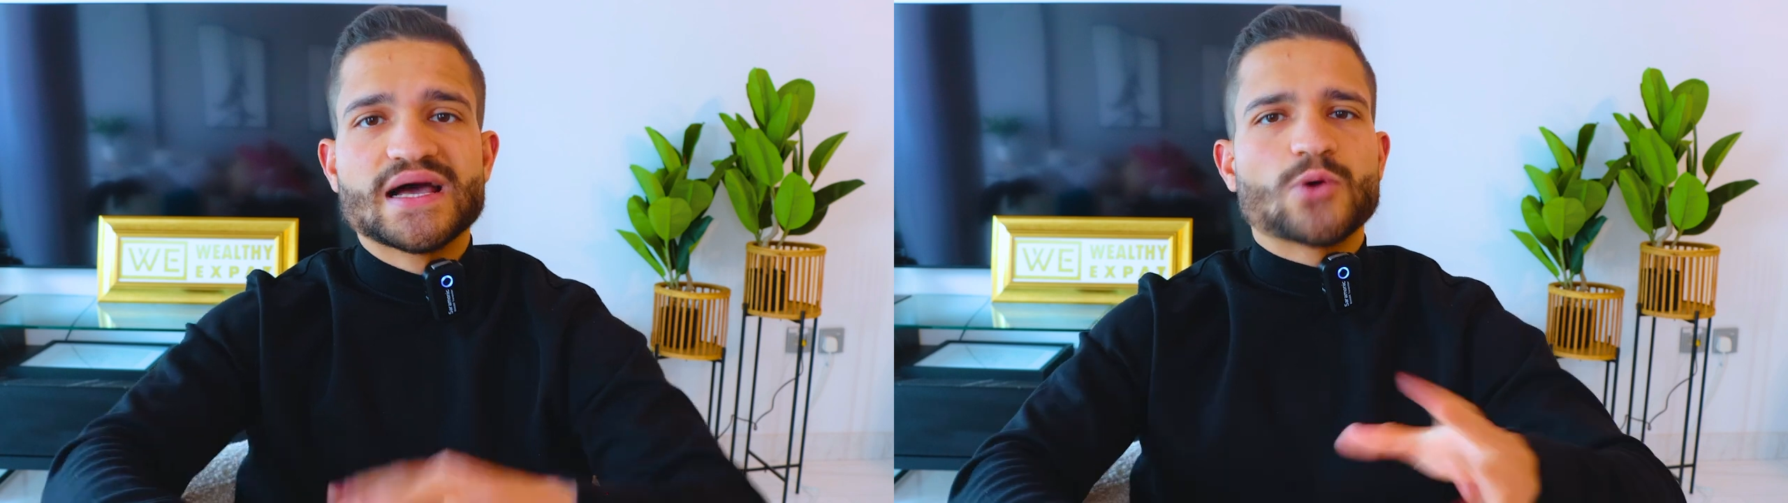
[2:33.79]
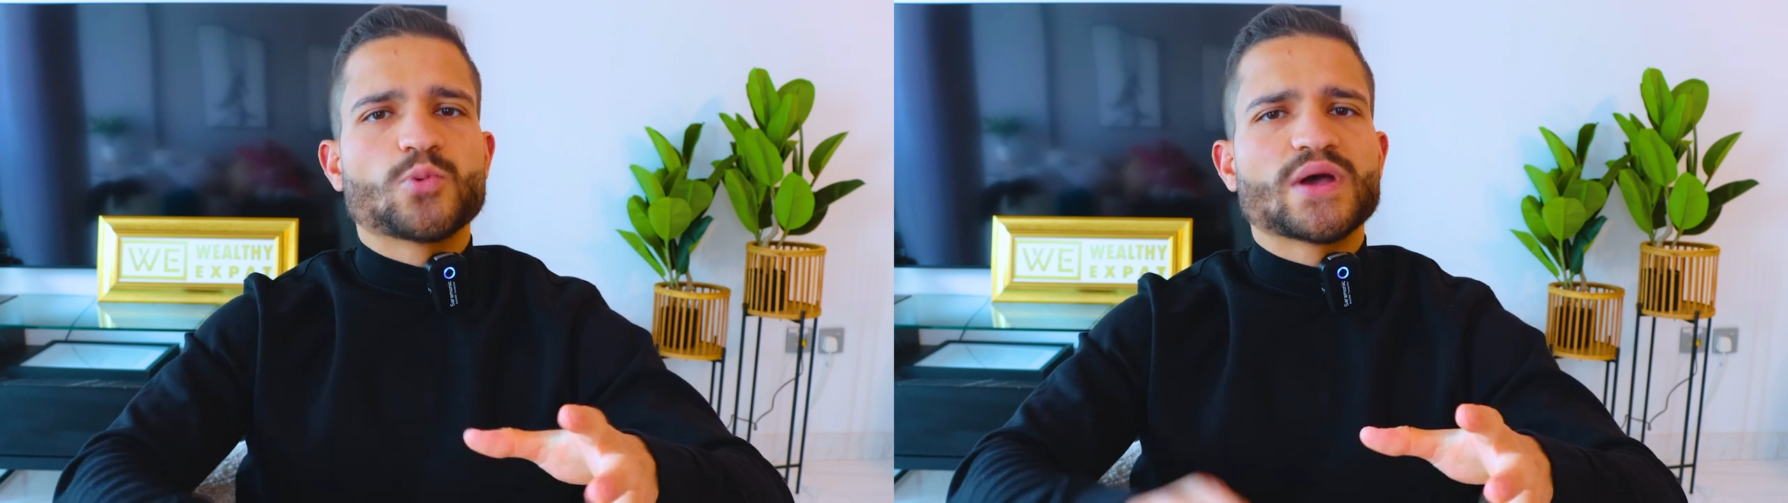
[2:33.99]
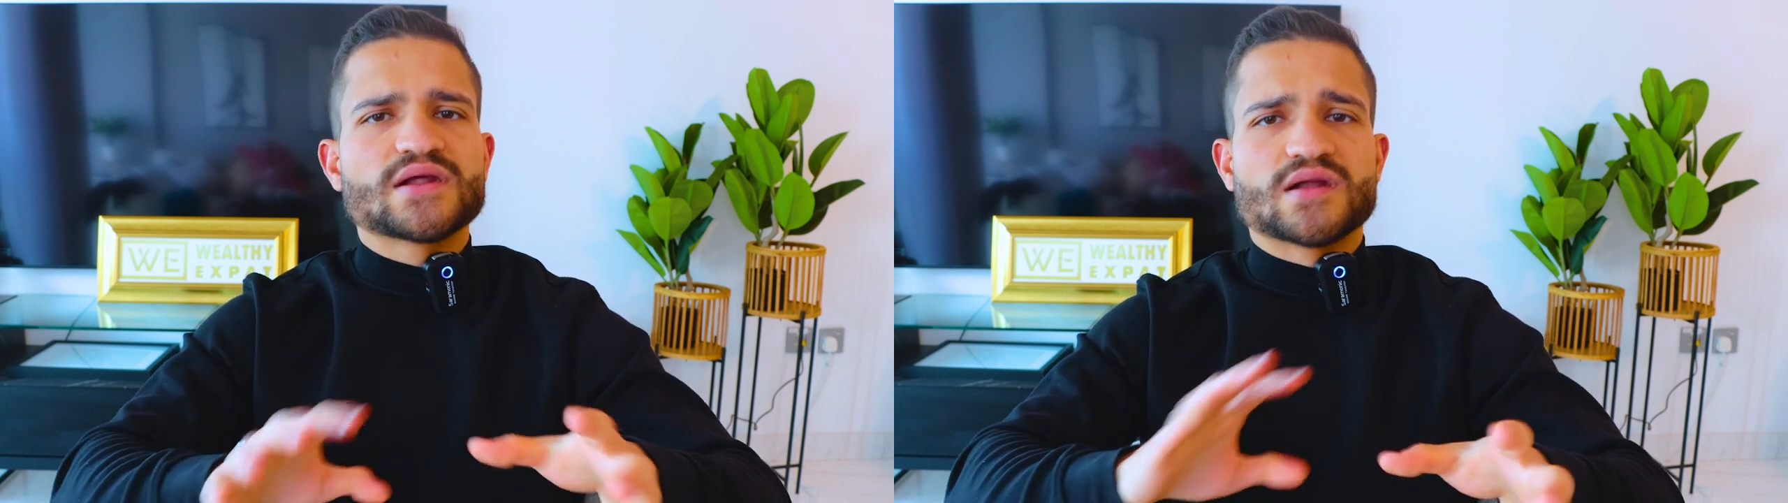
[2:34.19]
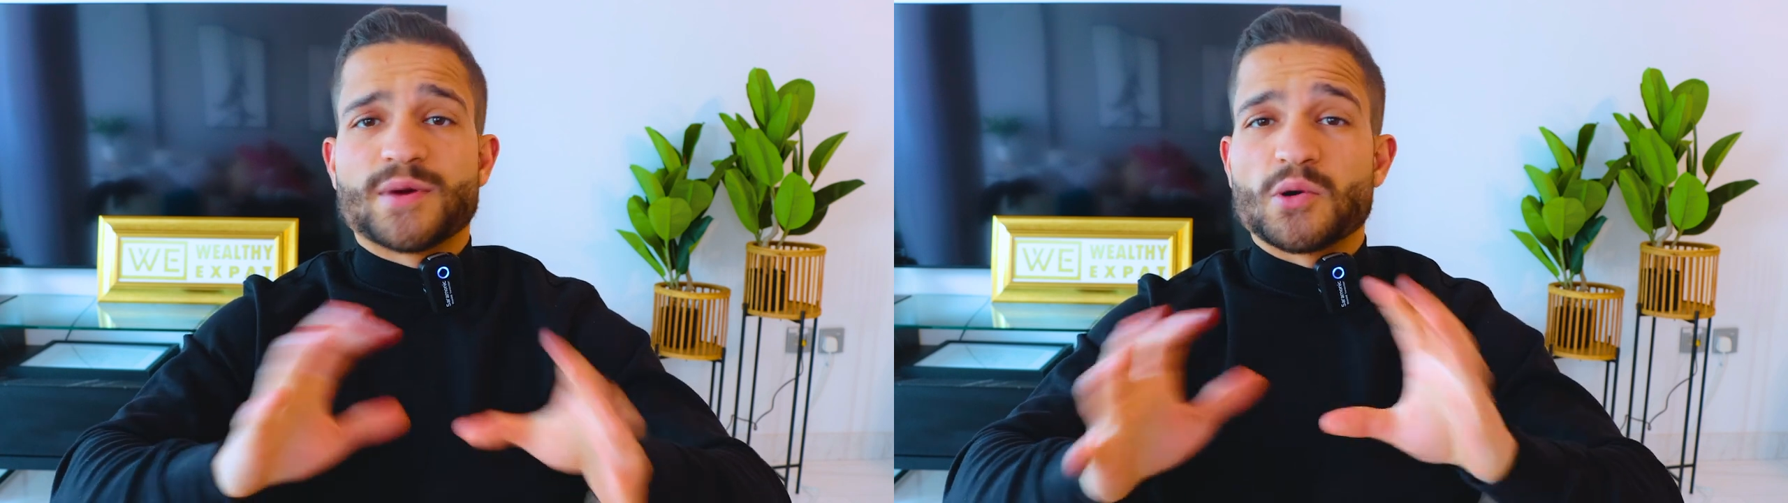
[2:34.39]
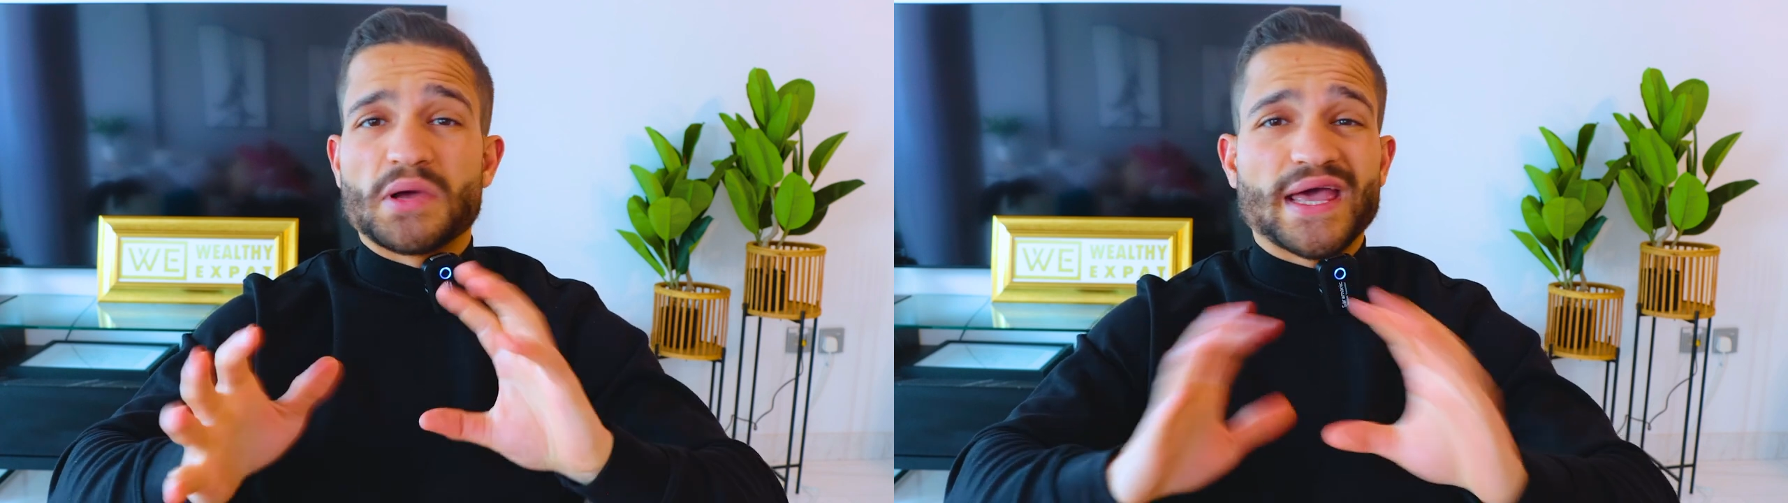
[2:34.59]
I waited
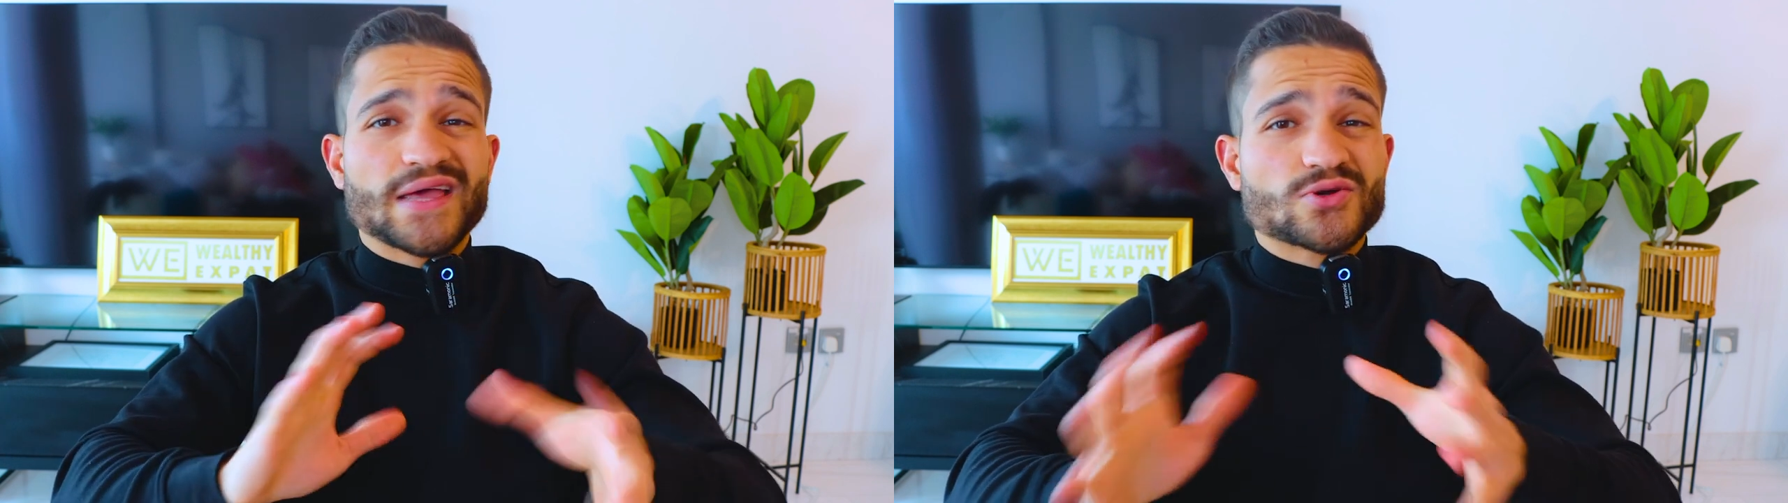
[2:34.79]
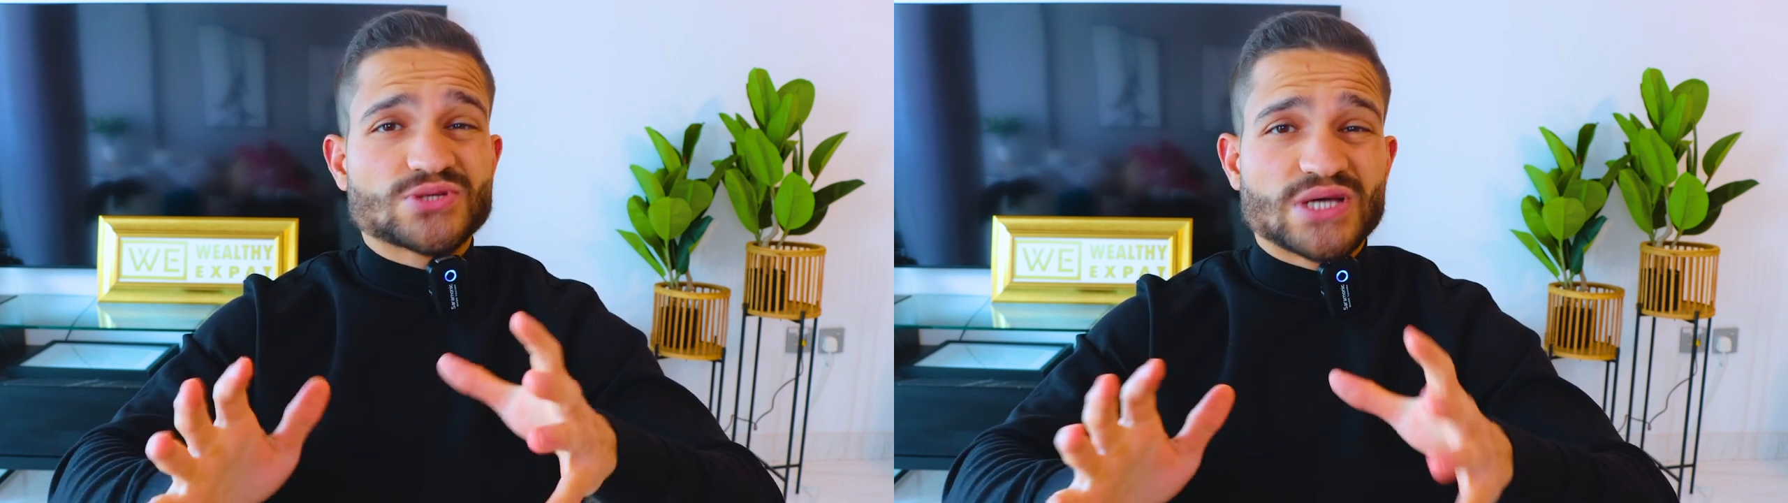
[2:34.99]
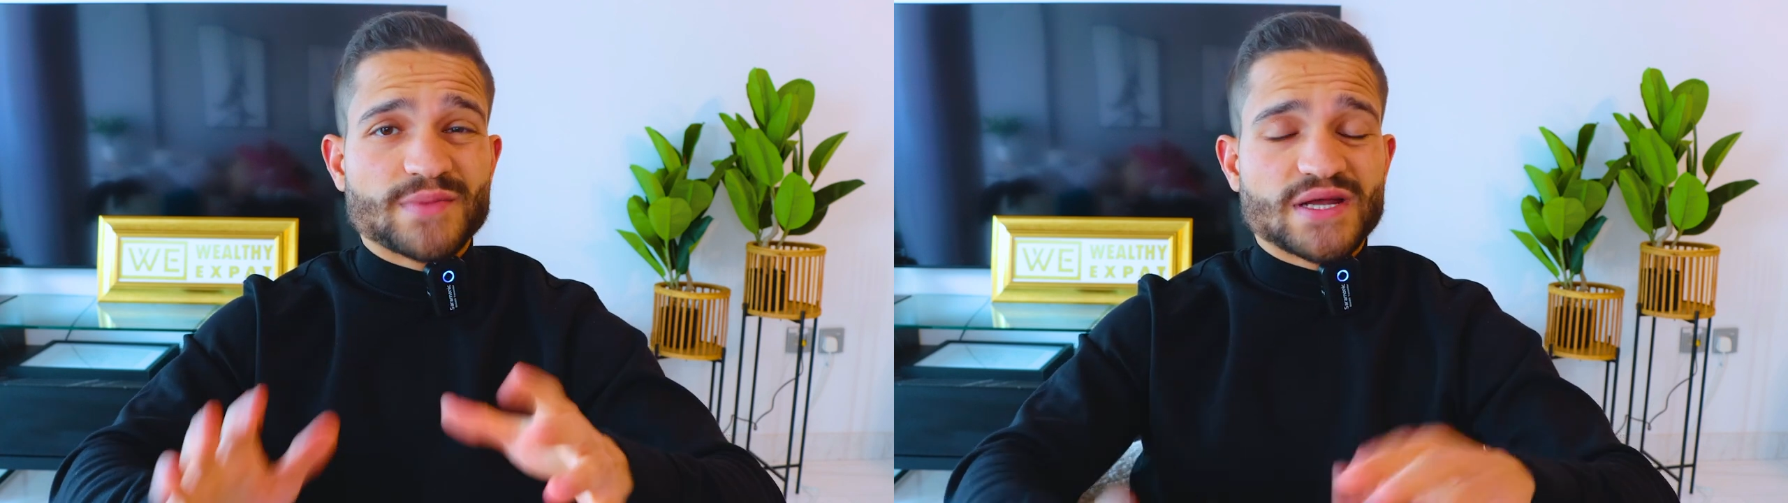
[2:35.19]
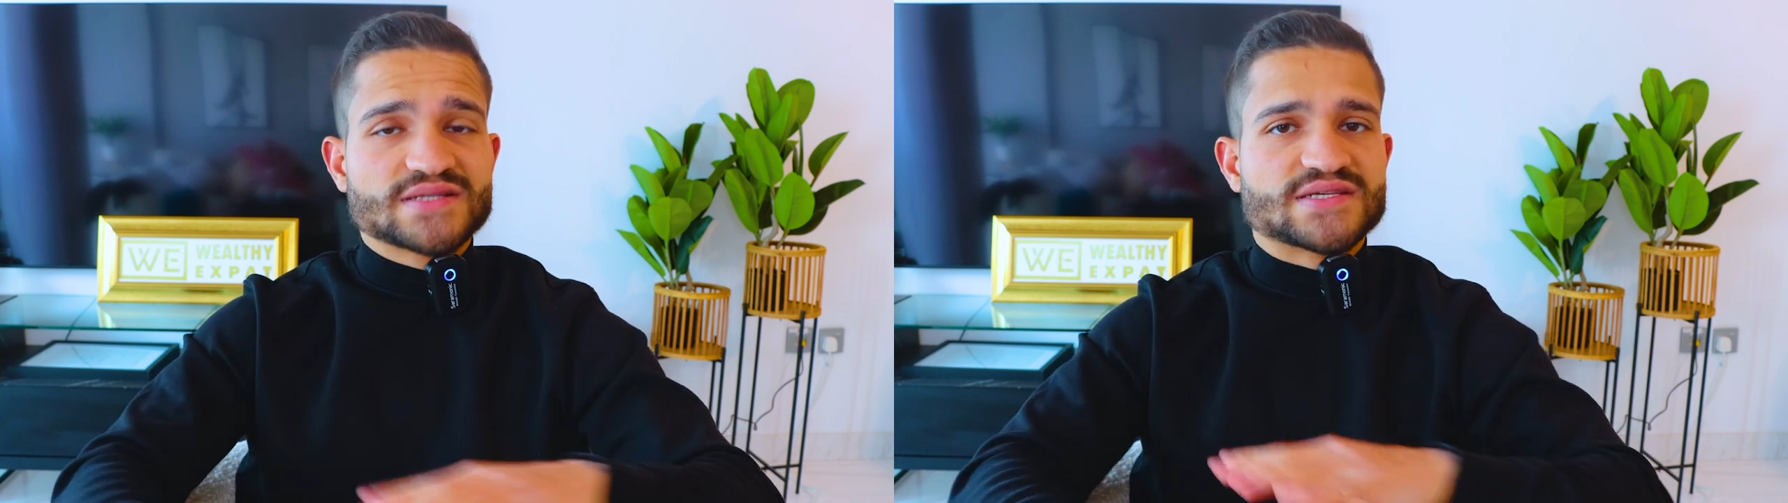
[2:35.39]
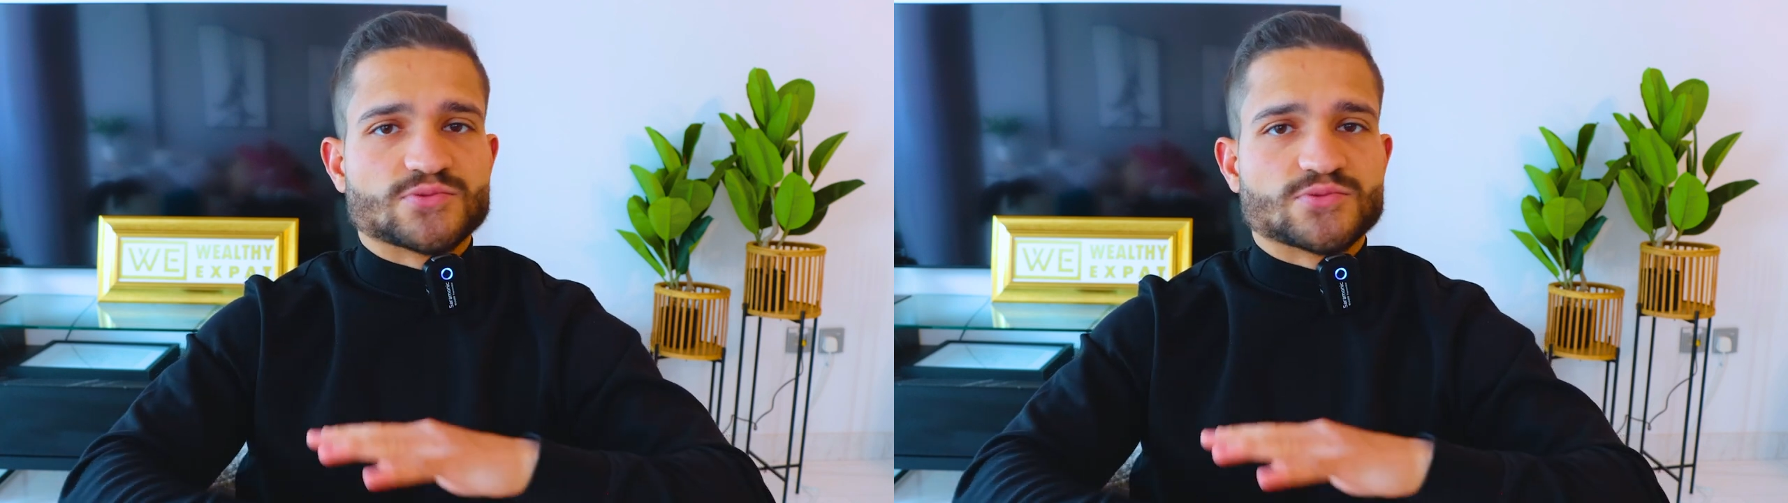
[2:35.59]
about eight or ten minutes.